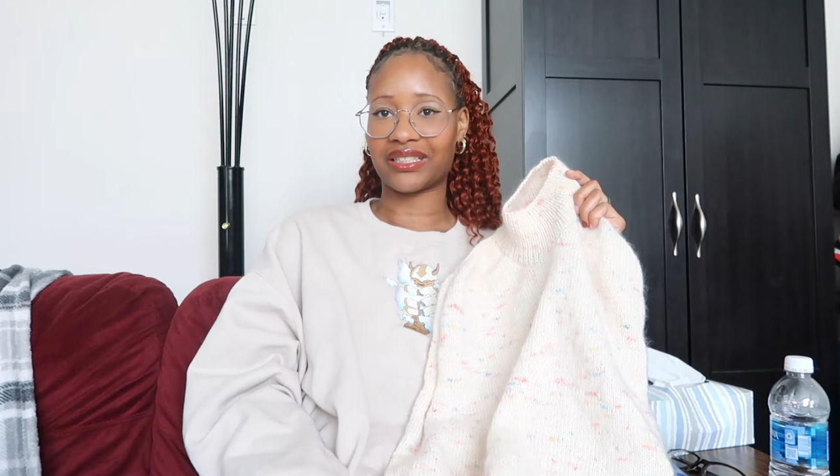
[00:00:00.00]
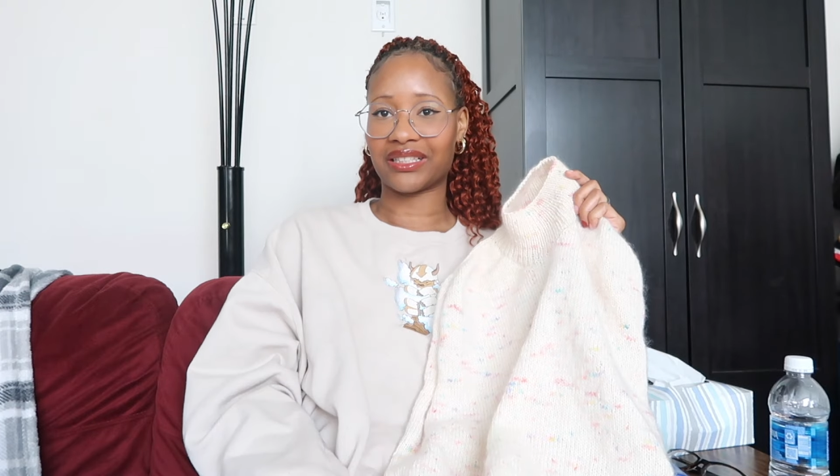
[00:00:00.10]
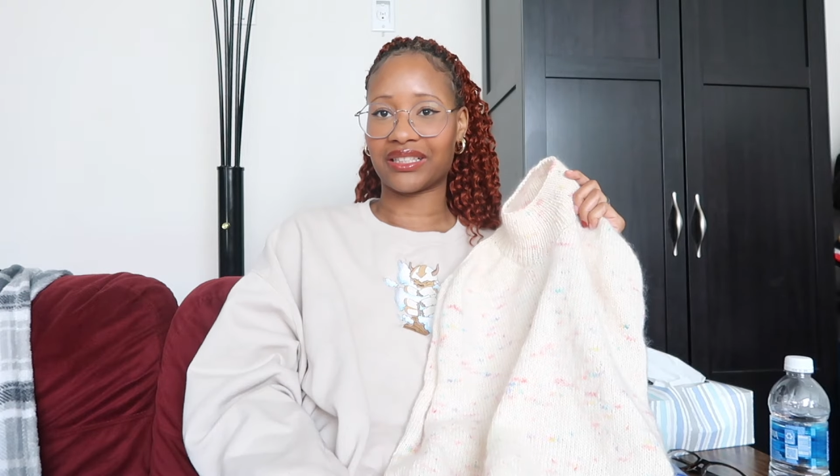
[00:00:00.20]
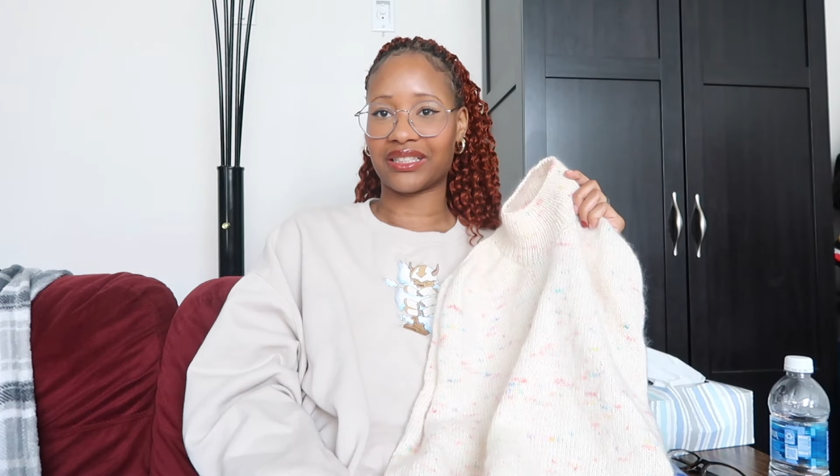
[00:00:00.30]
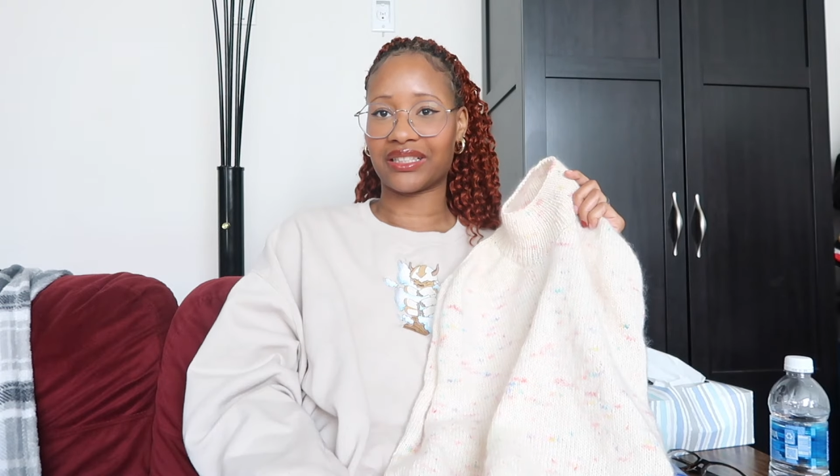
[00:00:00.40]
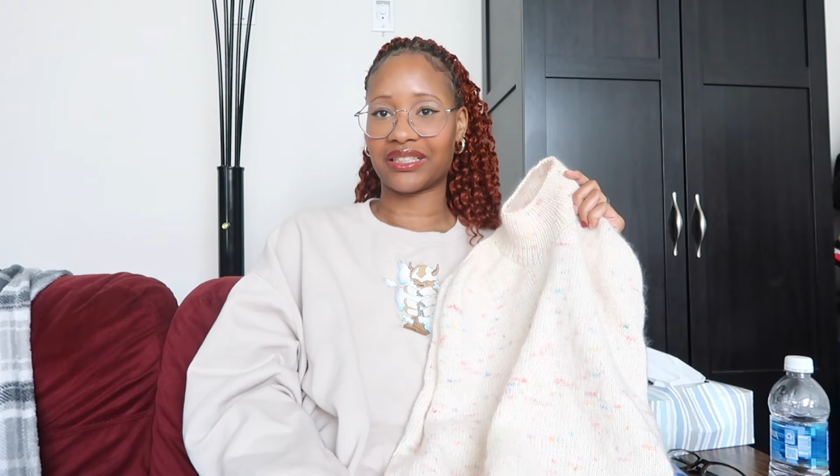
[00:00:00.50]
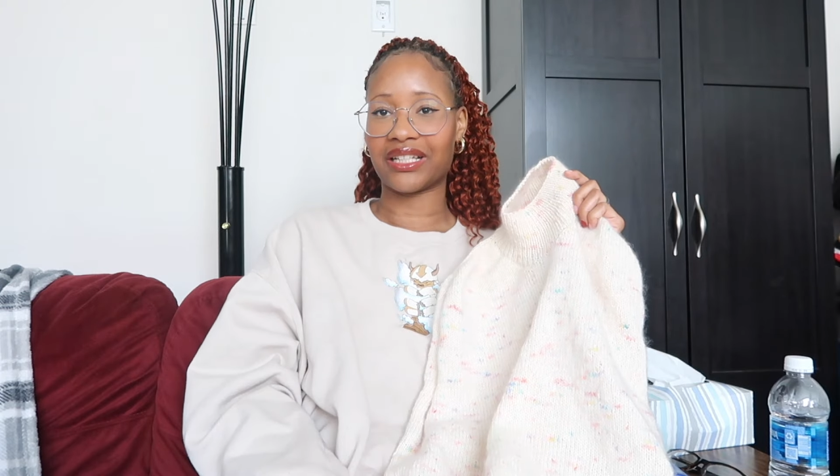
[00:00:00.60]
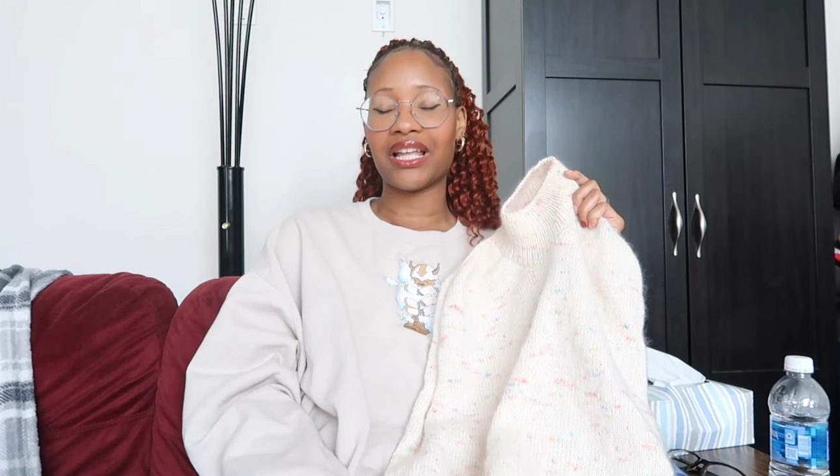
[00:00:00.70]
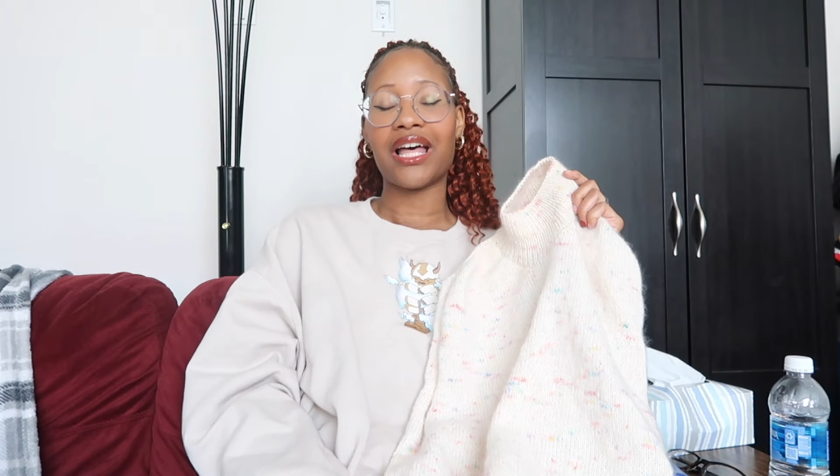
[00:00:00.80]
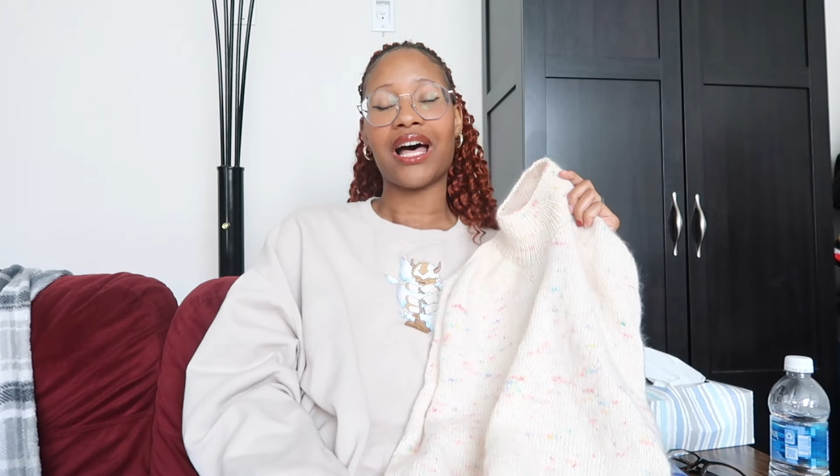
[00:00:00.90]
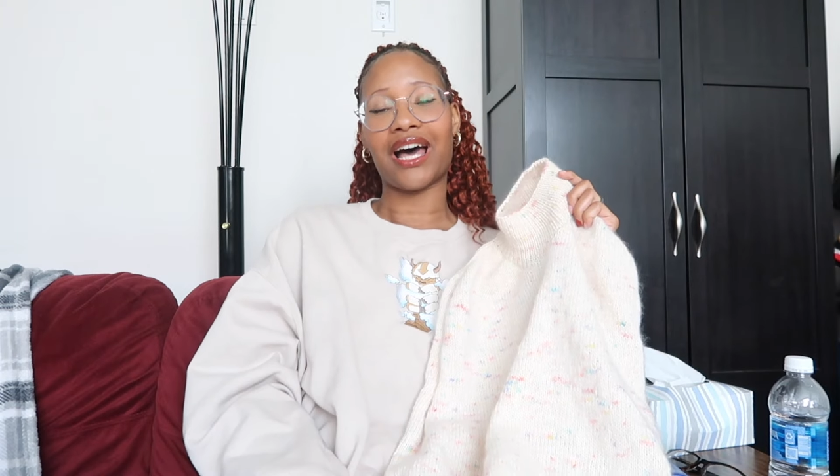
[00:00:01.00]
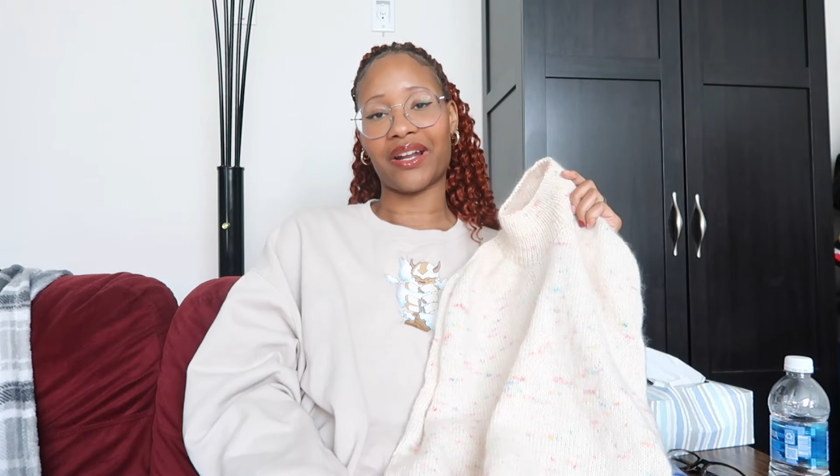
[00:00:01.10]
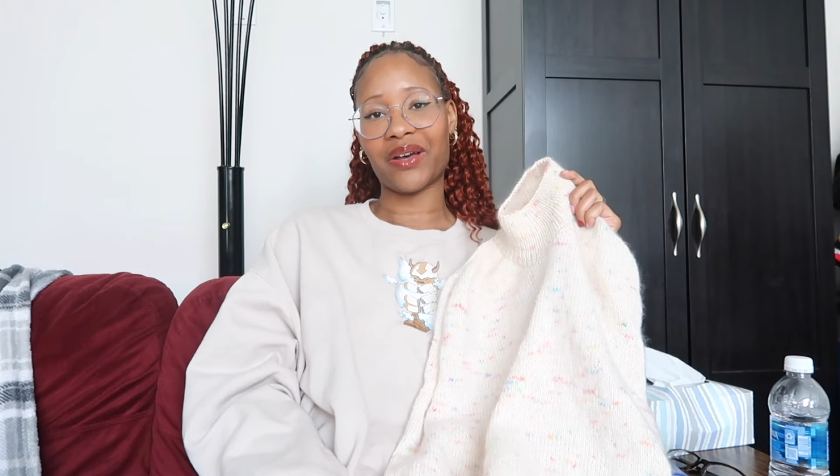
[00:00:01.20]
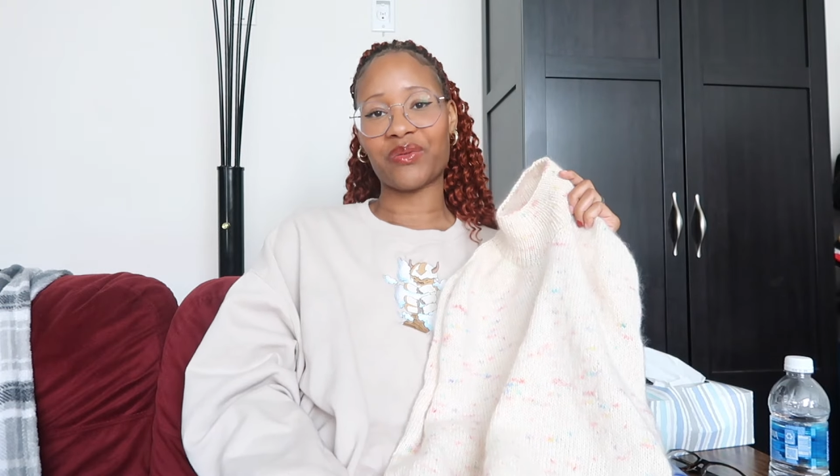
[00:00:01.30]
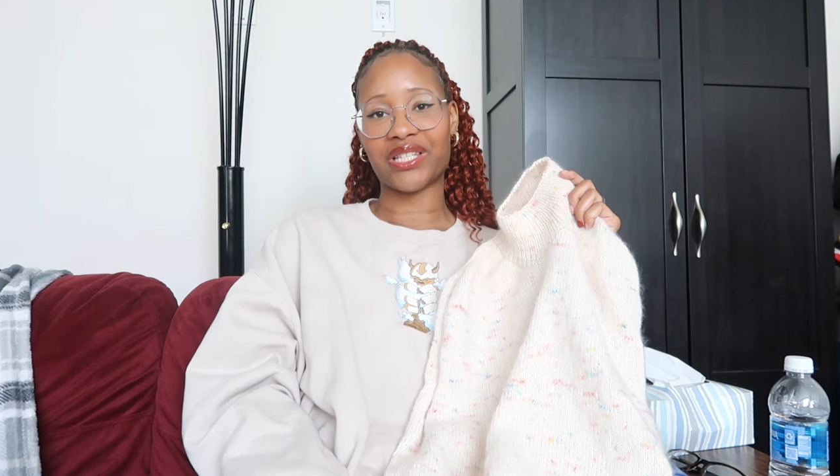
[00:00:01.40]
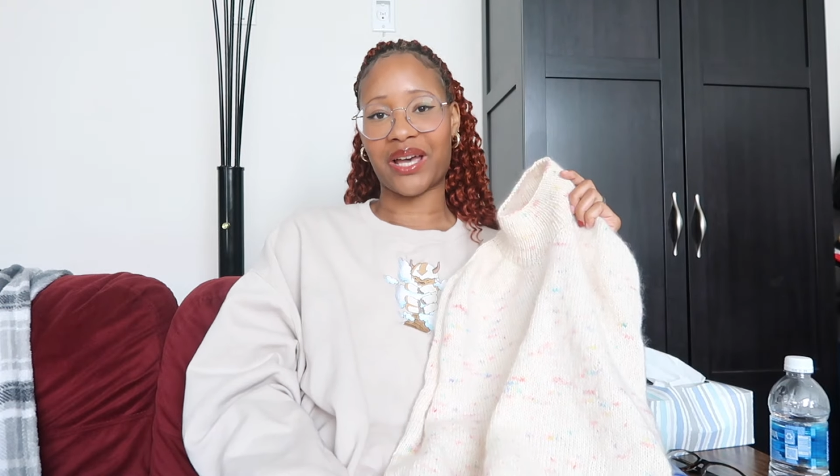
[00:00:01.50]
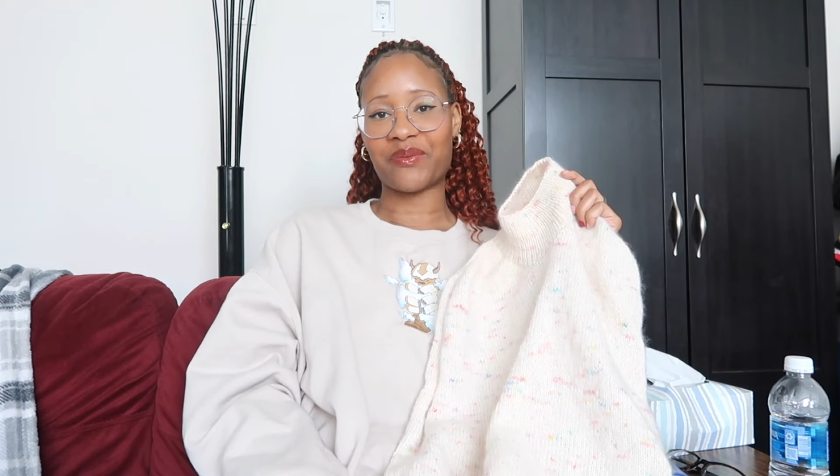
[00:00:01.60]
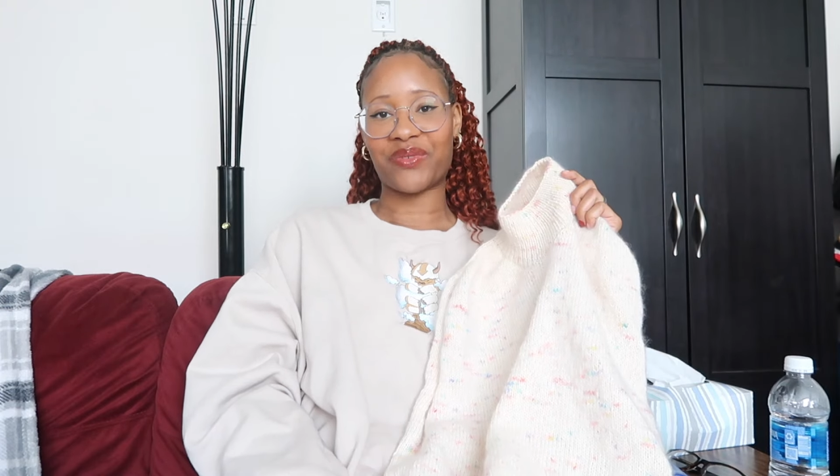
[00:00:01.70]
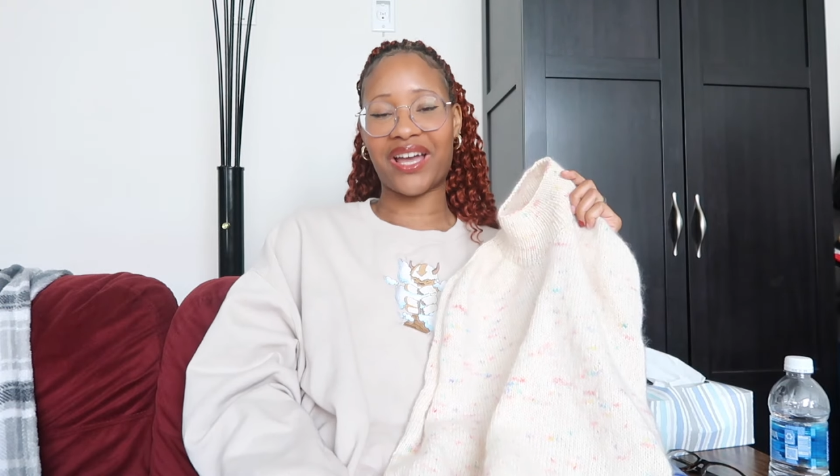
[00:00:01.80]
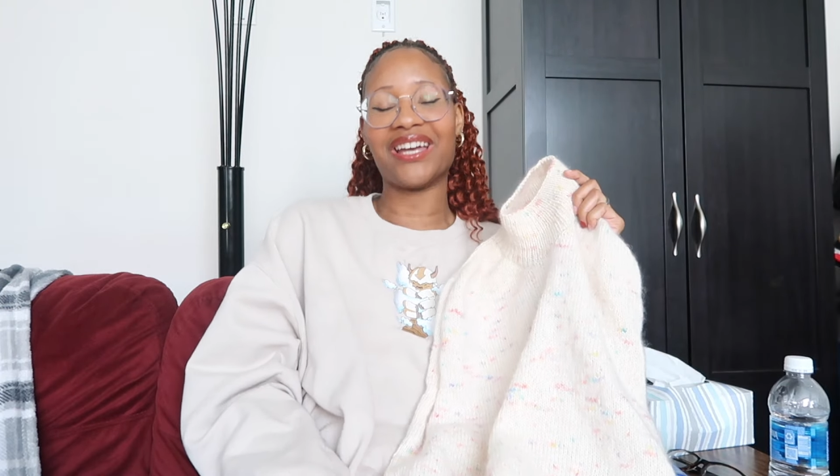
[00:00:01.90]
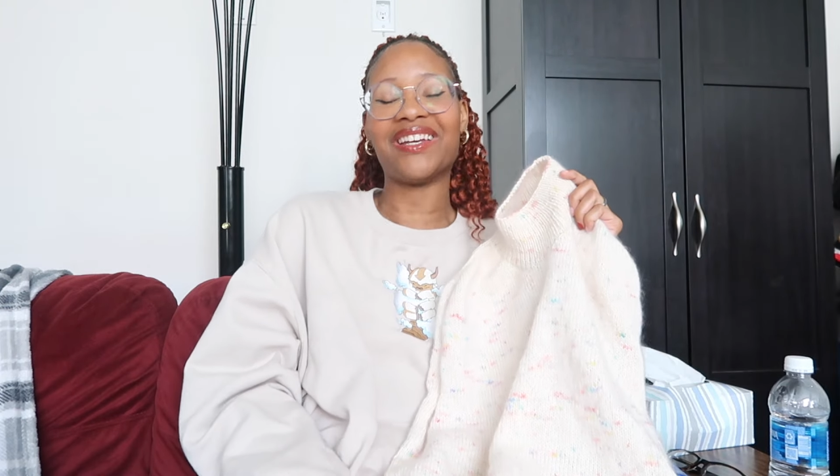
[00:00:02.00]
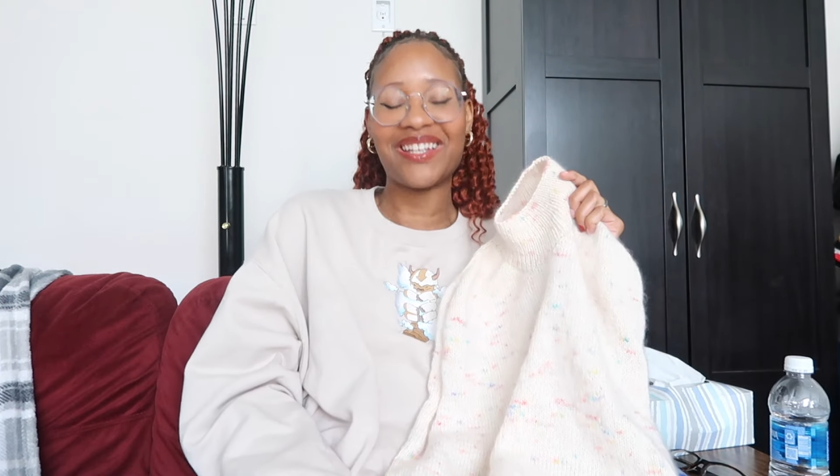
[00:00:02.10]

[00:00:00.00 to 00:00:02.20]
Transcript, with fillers: Sorry. I don't have a time frame